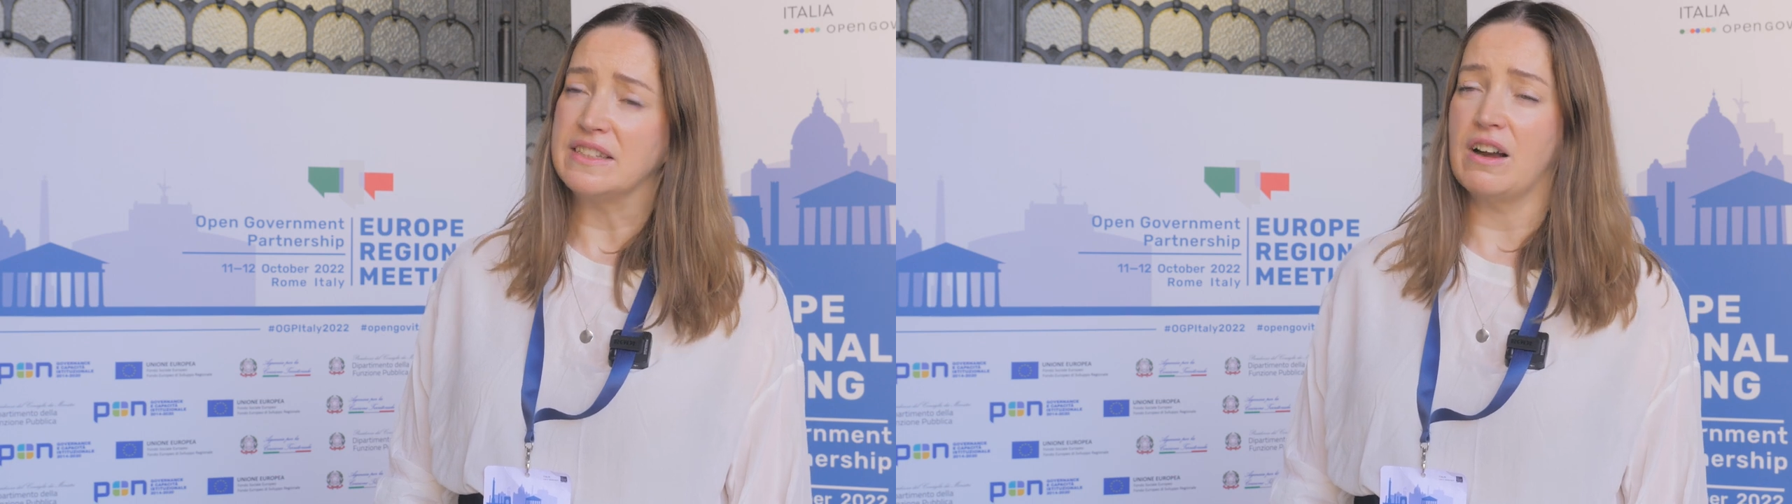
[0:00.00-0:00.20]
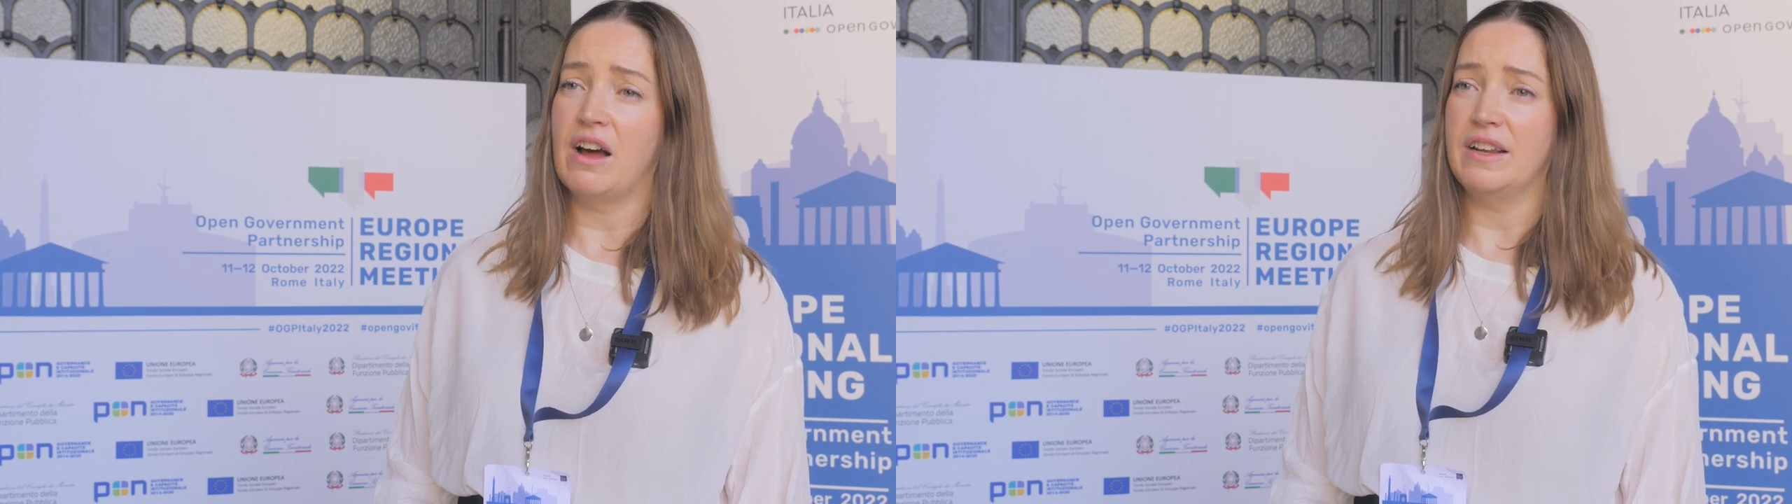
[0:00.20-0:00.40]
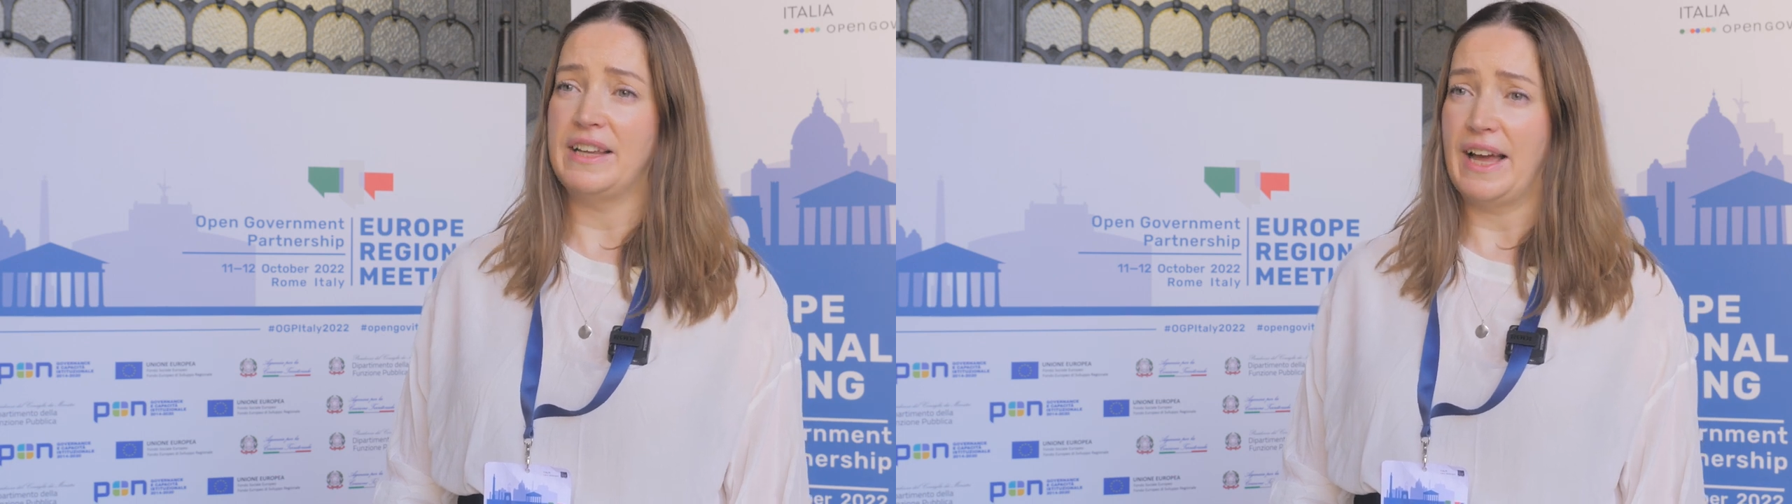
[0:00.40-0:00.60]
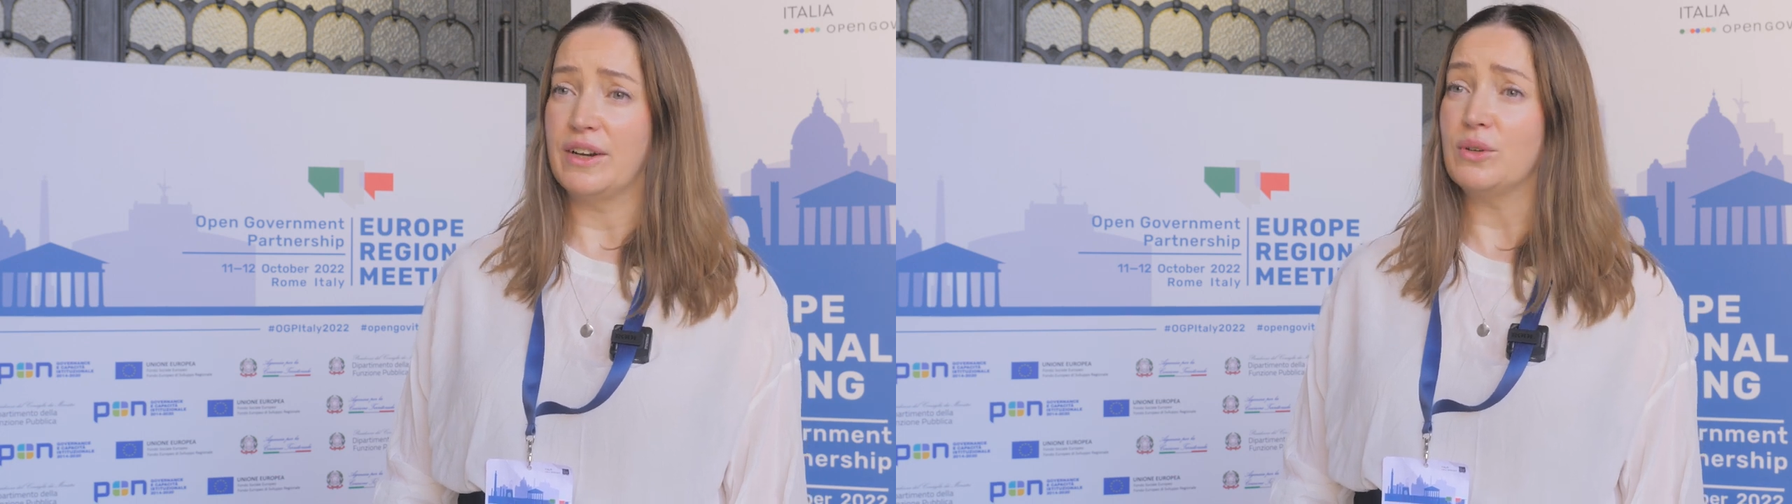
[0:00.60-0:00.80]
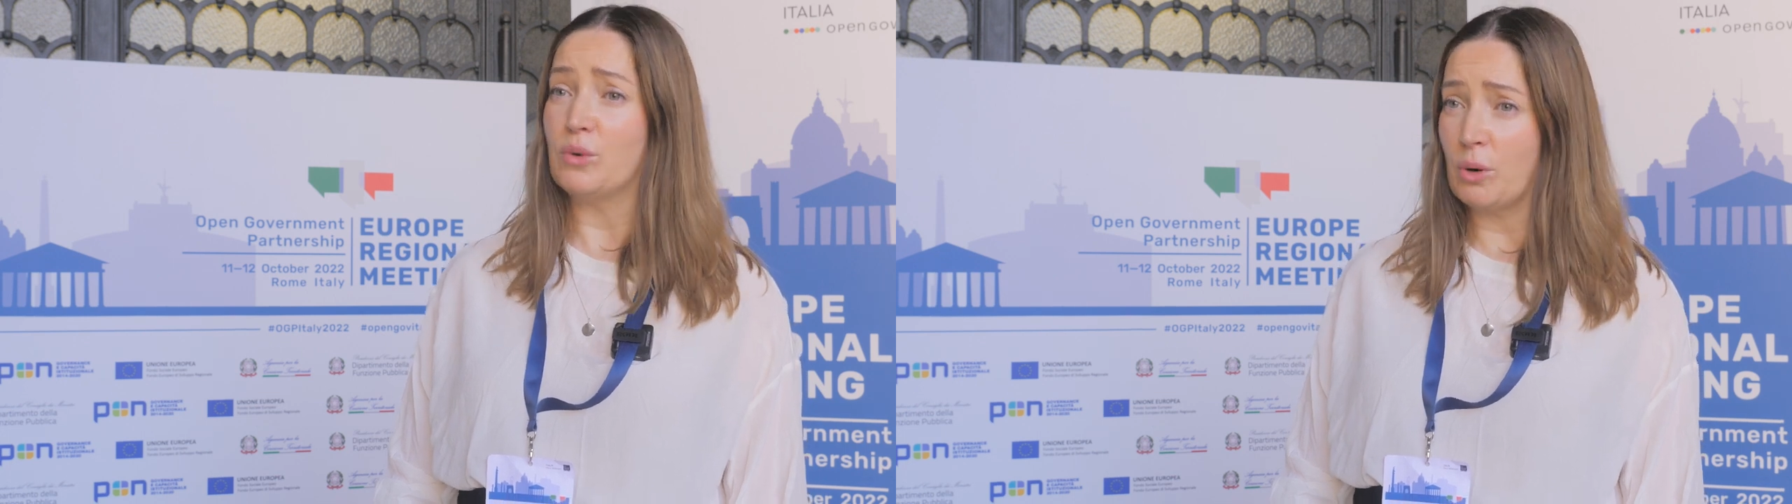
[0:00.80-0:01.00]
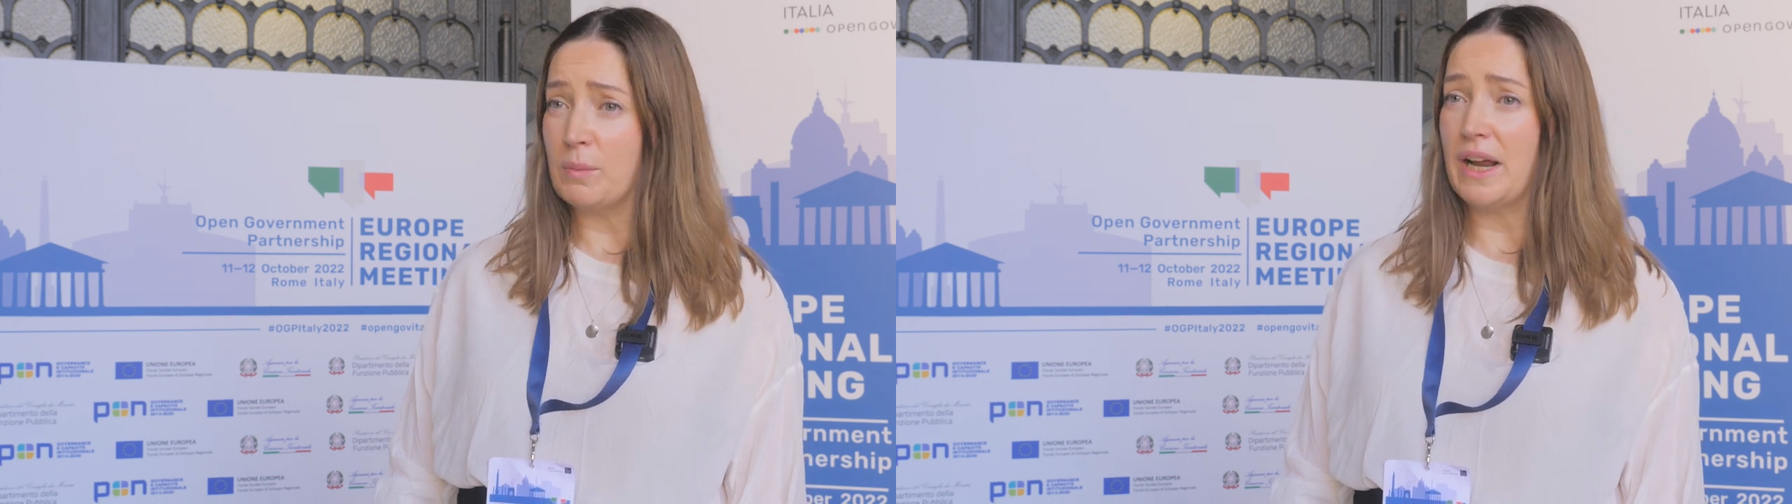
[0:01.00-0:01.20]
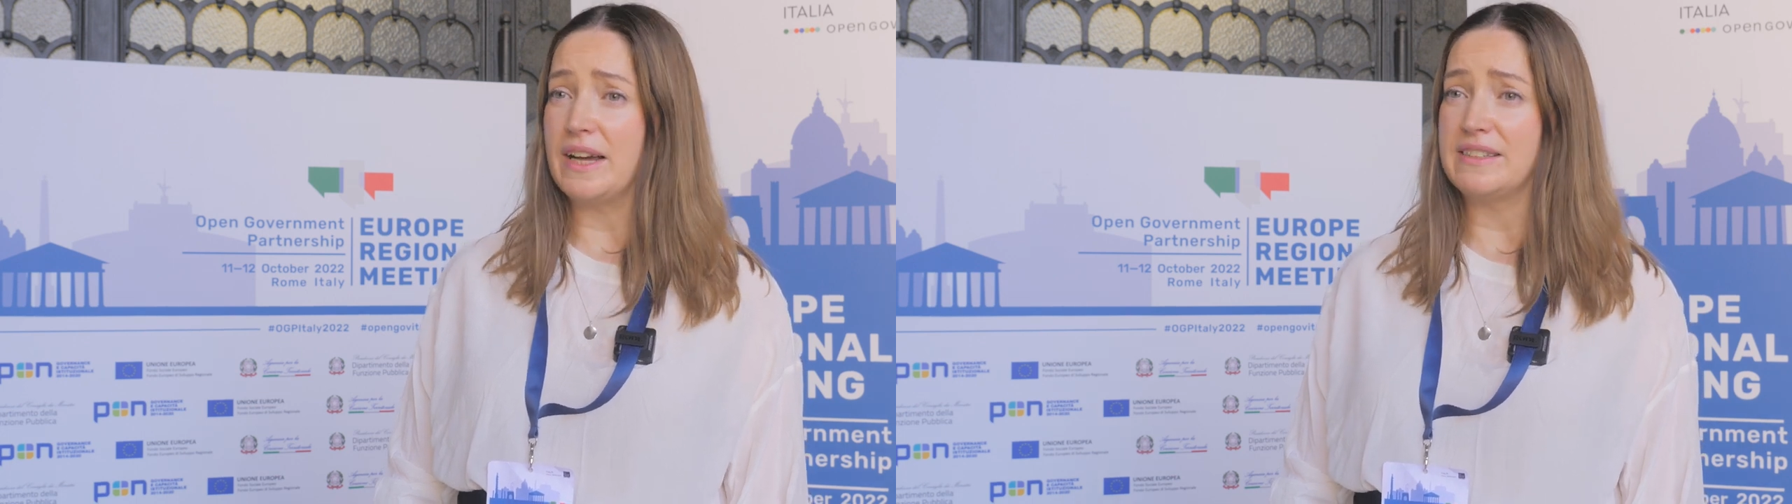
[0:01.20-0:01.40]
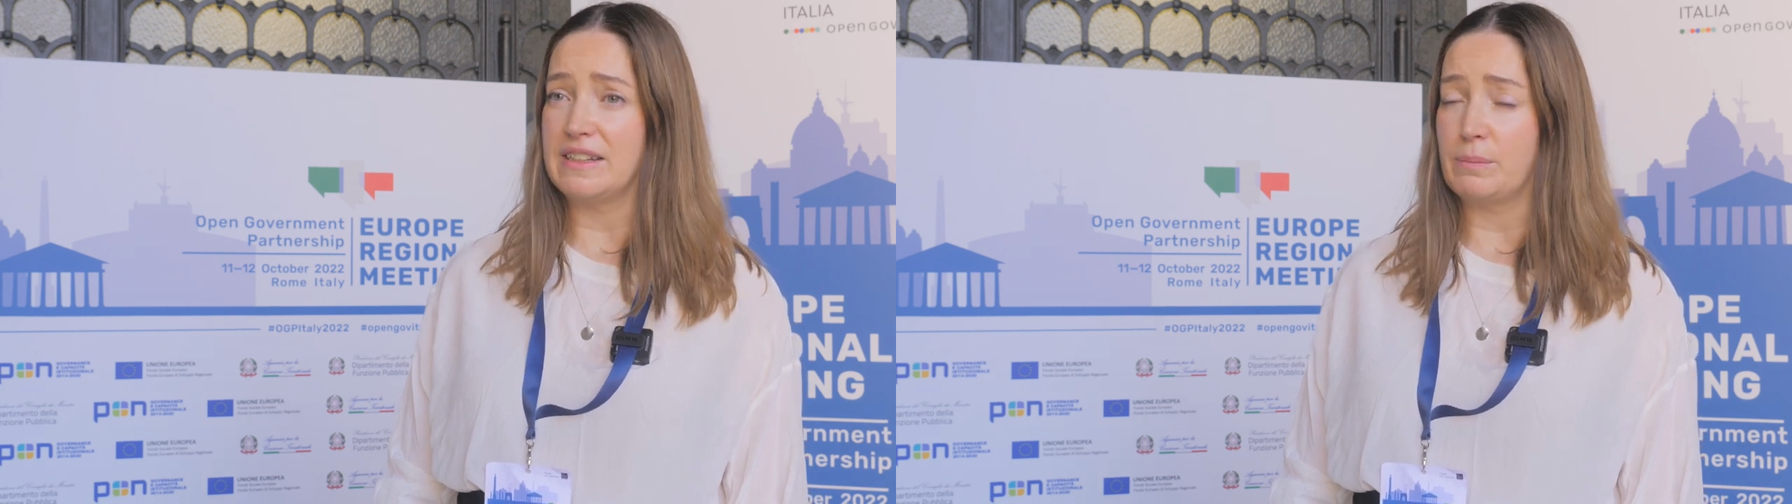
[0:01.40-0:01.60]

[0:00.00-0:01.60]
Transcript: It's not yet normalized